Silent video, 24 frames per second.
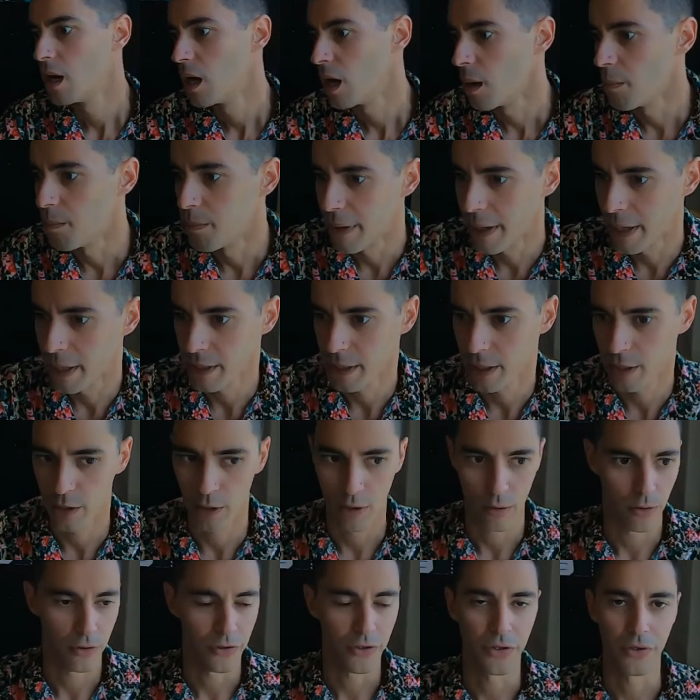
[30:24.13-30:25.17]
a painting
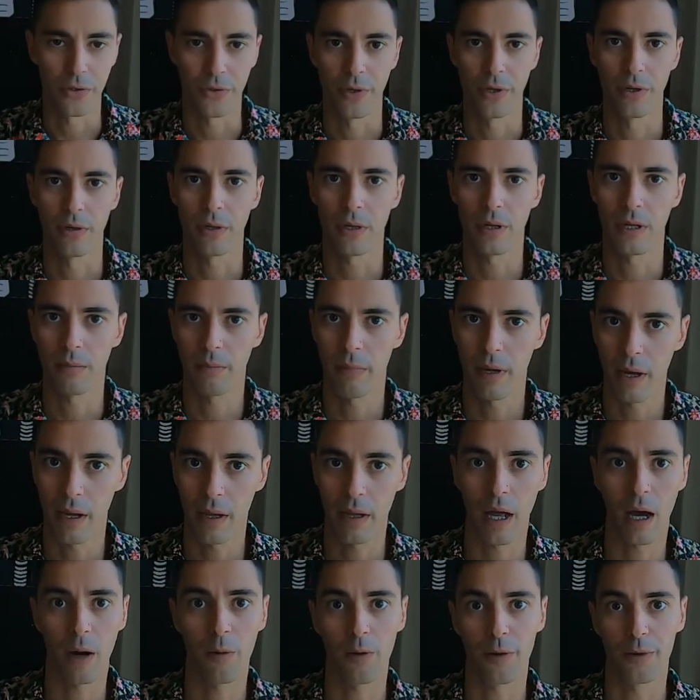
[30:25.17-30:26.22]
or two, and you're like, man,
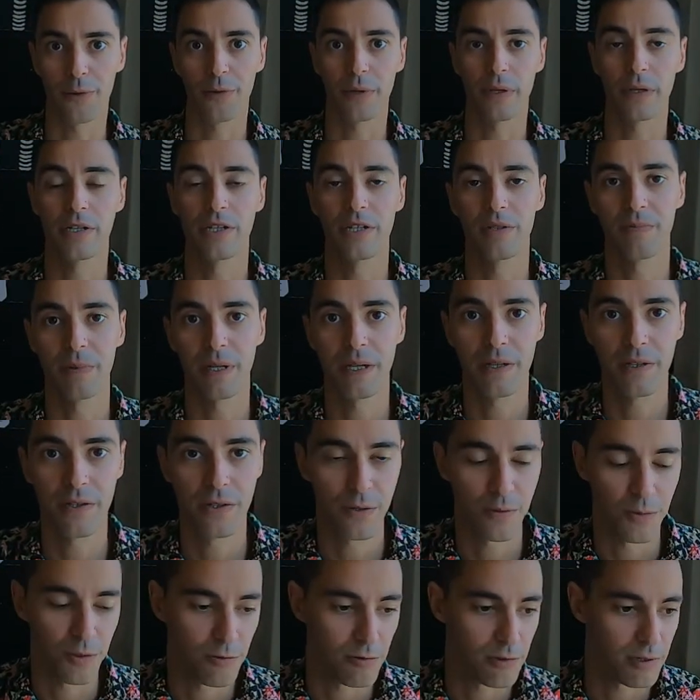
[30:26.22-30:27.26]
that one really speaks
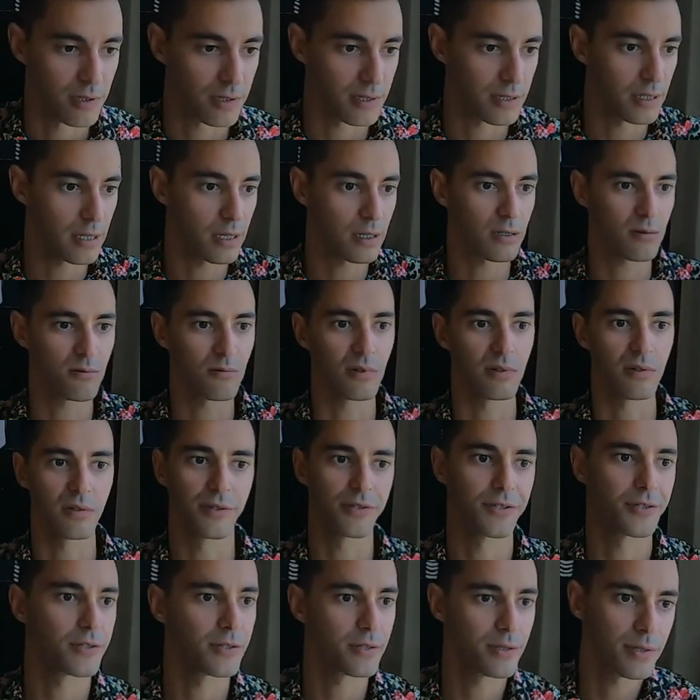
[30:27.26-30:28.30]
to me. Whereas the other one is
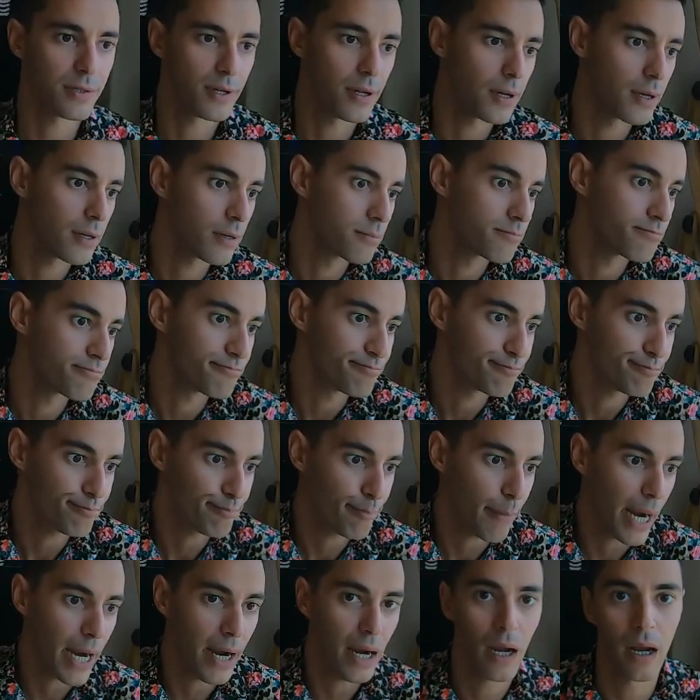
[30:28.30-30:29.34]
just like,
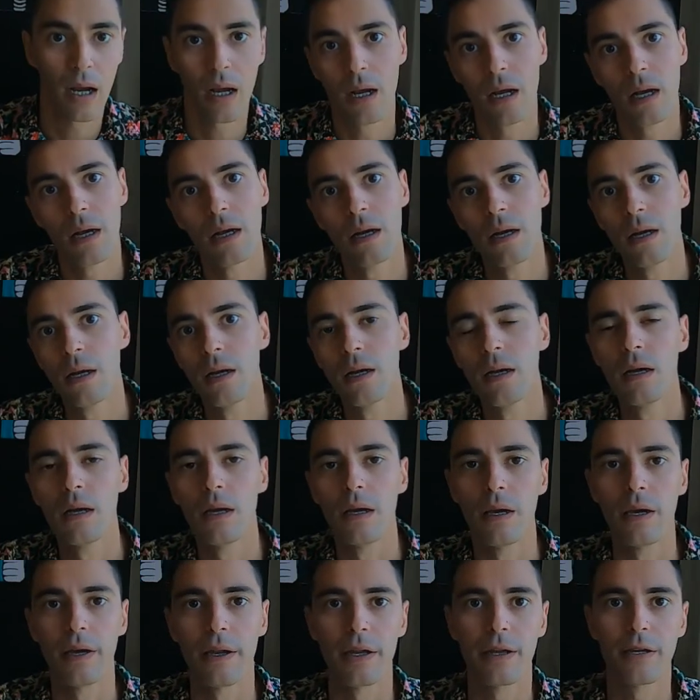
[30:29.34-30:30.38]
meh.
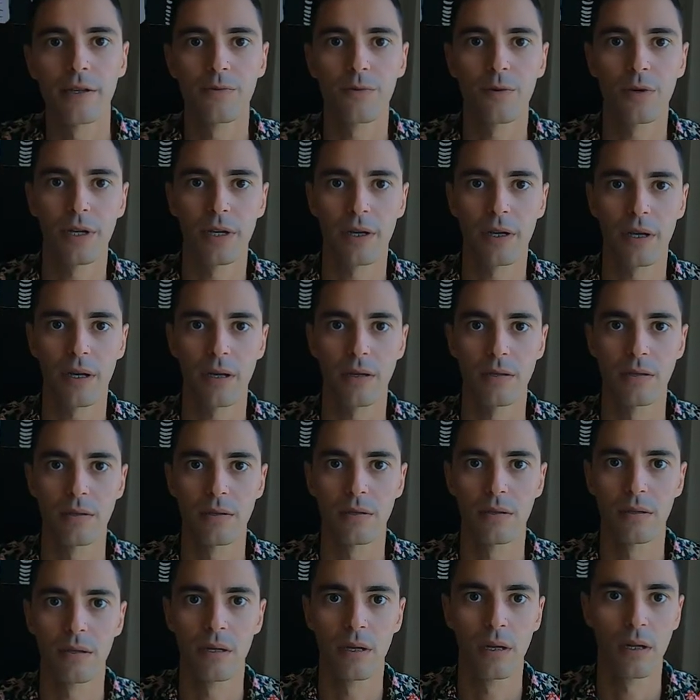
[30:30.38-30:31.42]
It is what it
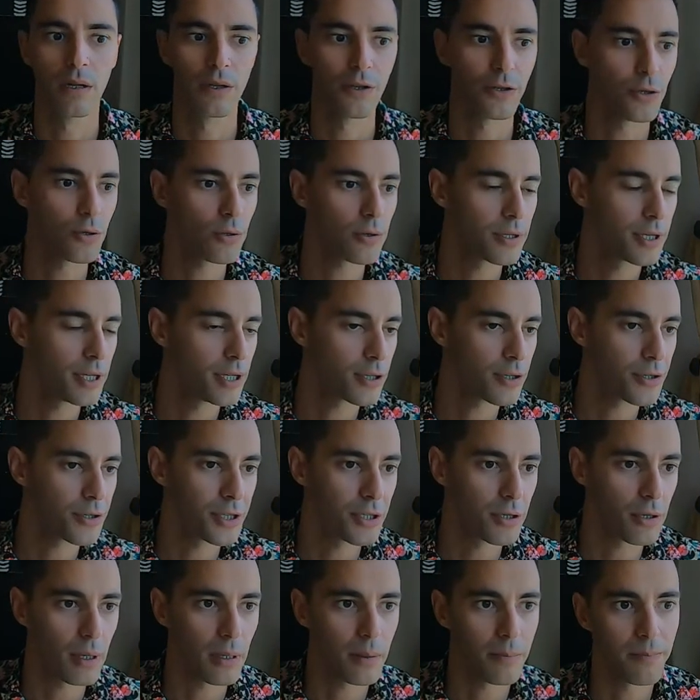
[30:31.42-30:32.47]
is. You'll hear
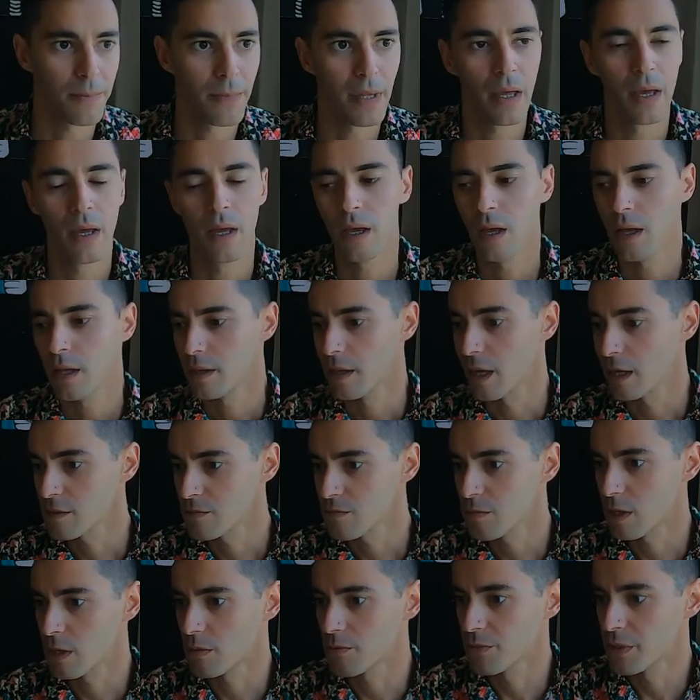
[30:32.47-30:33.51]
that's
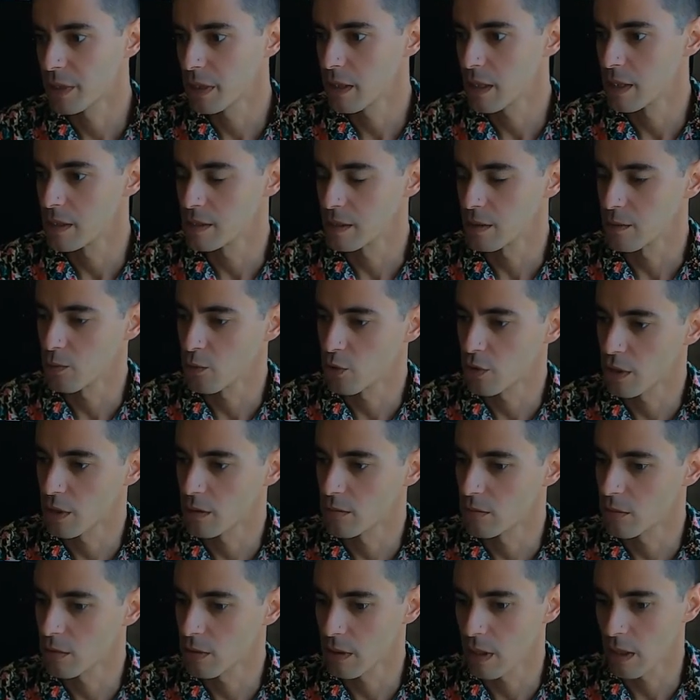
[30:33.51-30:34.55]
what I'm realizing more and
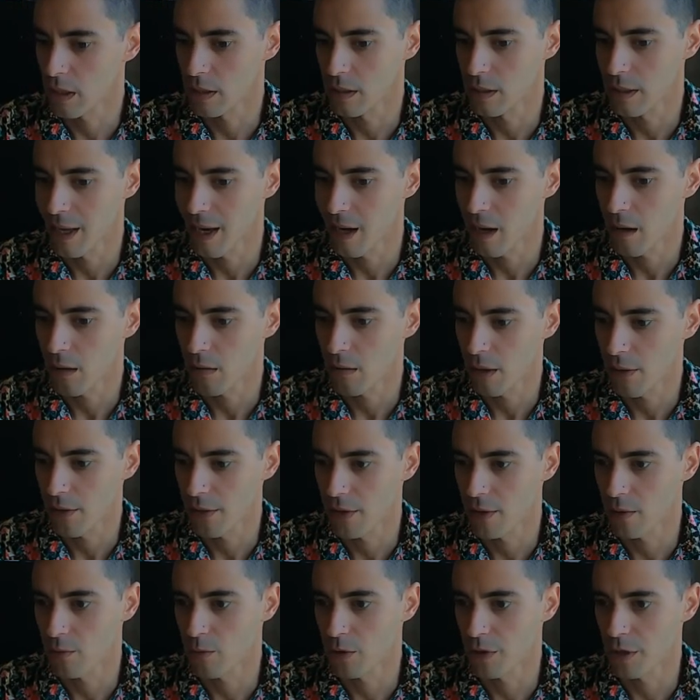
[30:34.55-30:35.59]
more, that now I
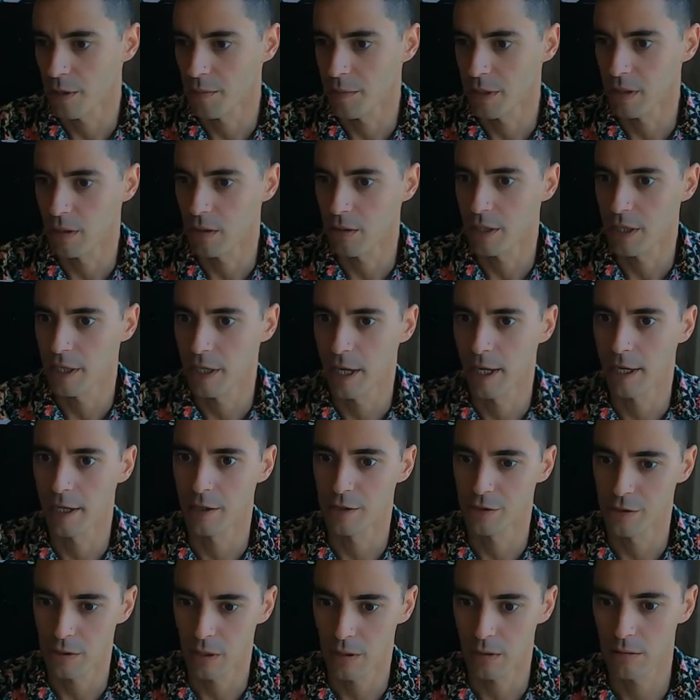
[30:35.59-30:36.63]
think we're going to be looking at
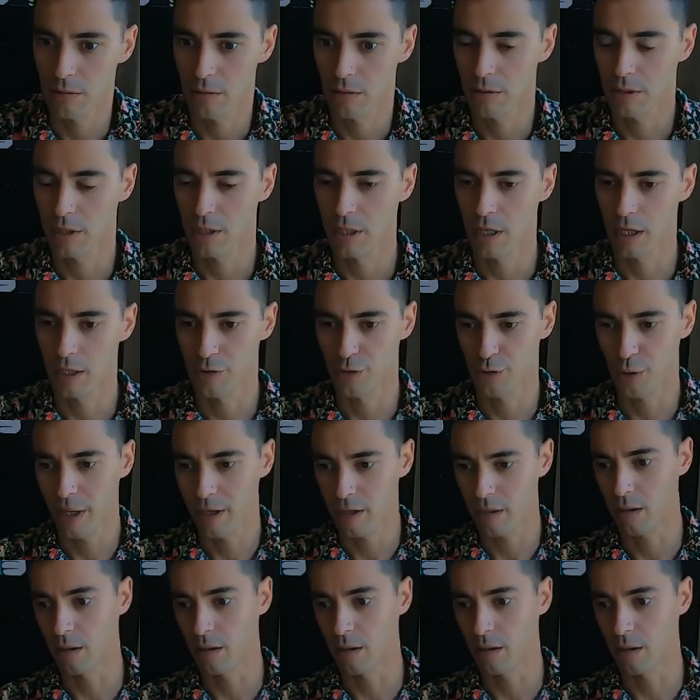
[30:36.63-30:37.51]
each other, trying to